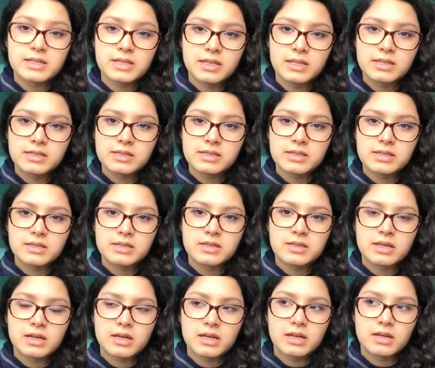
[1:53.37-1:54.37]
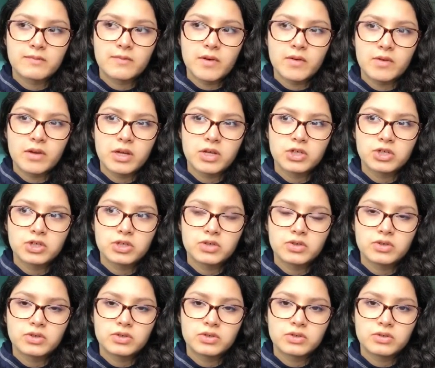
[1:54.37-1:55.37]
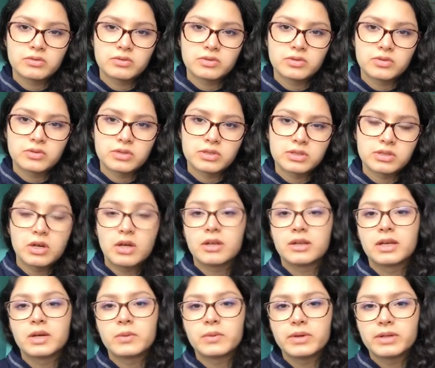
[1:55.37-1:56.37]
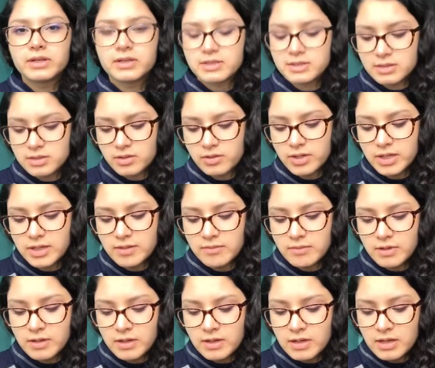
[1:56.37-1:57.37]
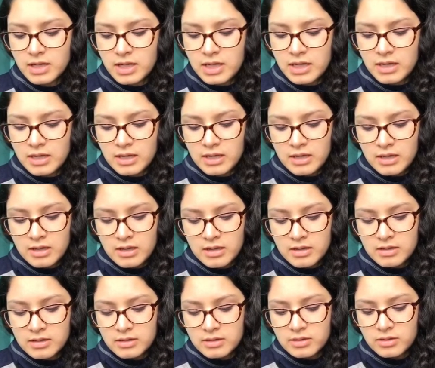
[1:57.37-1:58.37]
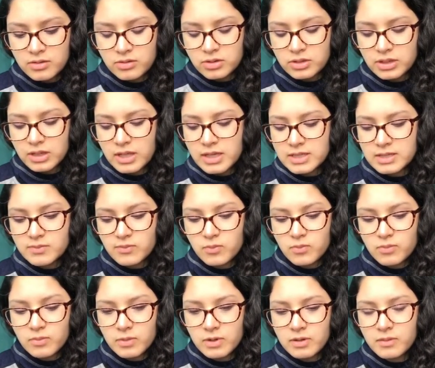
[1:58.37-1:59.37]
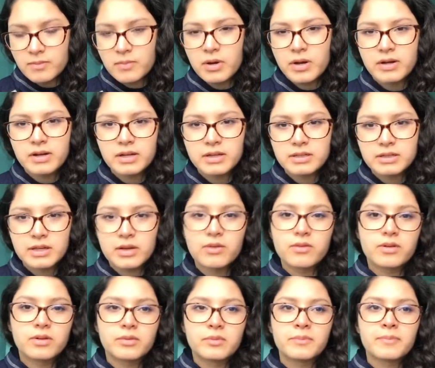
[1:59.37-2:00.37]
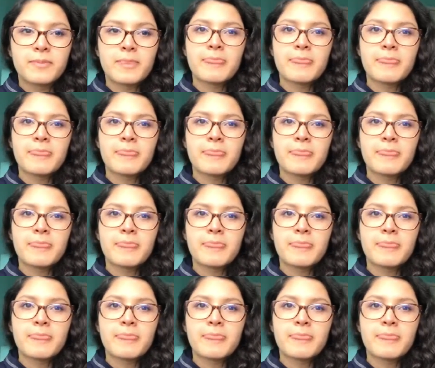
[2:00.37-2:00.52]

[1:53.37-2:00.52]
is a stick foundation, so it's not liquid, it's cream. There's less product, I don't know.